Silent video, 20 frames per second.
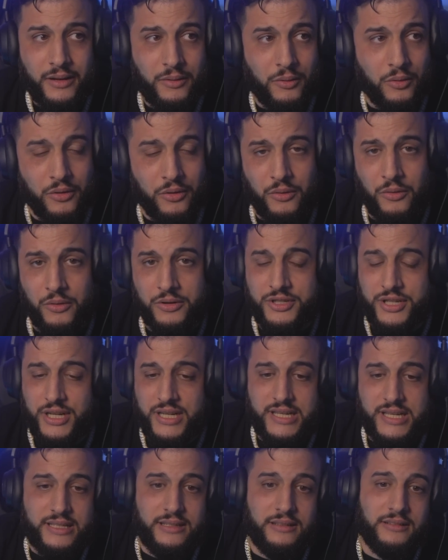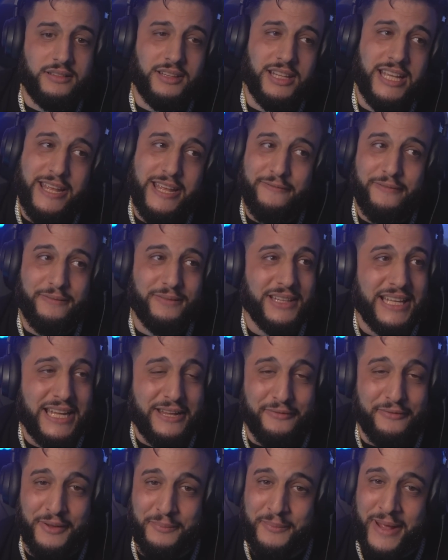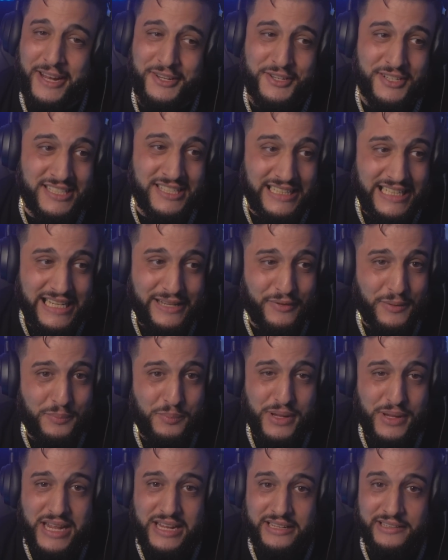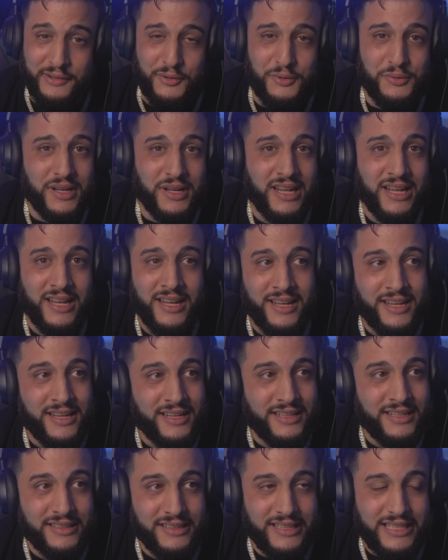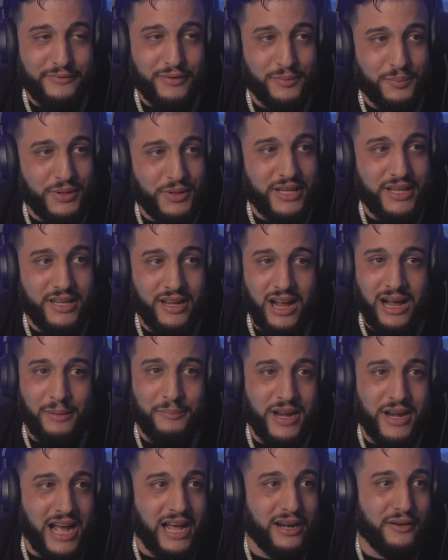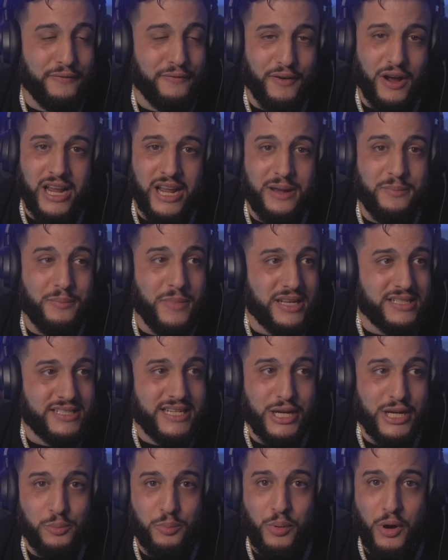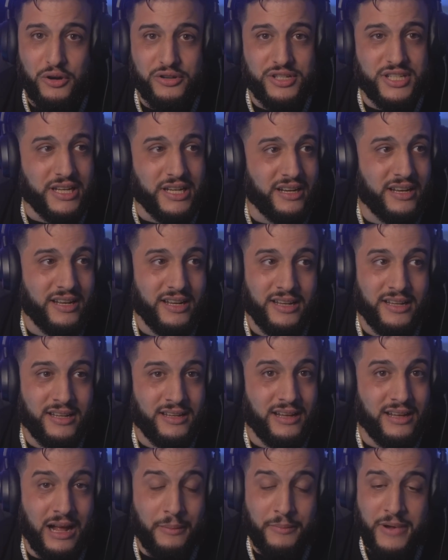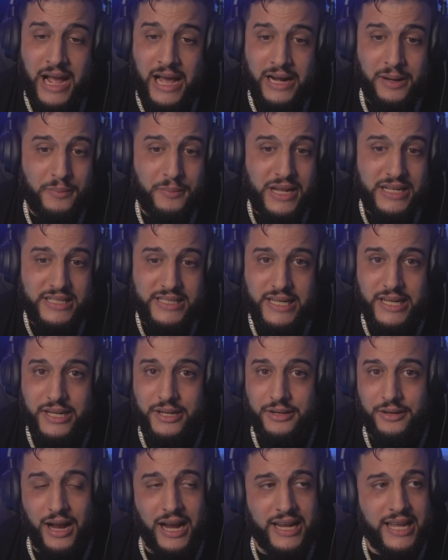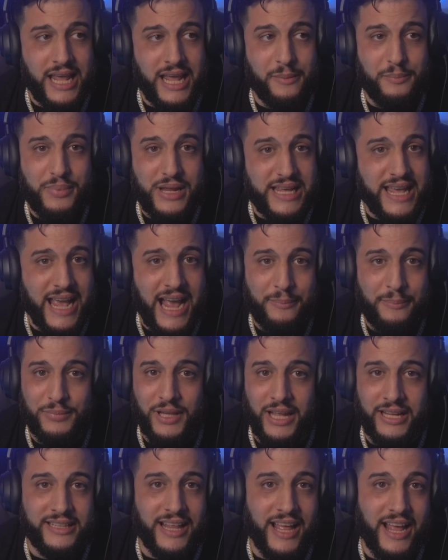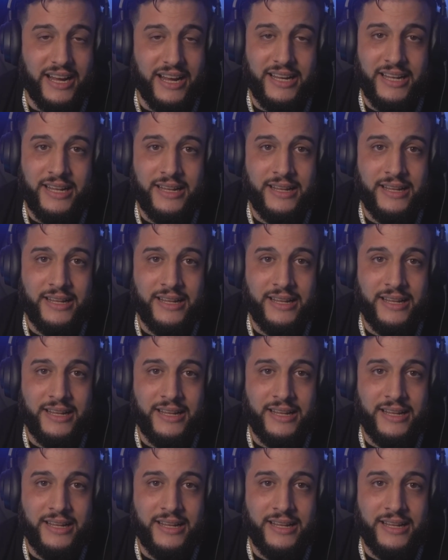Or just leave it, man. Just leave it be, dude. Leave it be. I'm not a fucking mid-tier person. I'm not a mid-tier. I can't be capped like that.